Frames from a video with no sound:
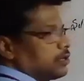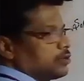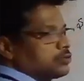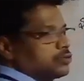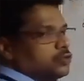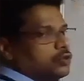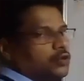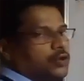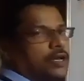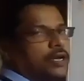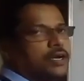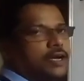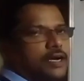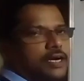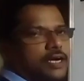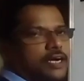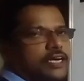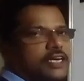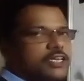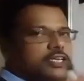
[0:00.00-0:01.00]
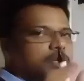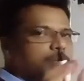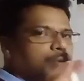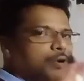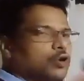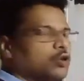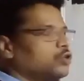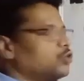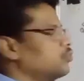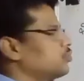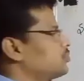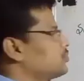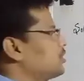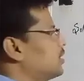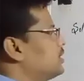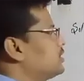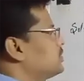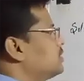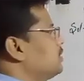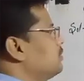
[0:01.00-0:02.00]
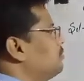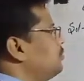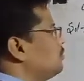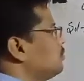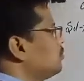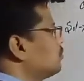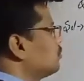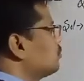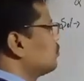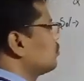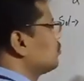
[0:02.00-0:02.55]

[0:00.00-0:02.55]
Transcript: also you can write. It is depend on your choice. If you don't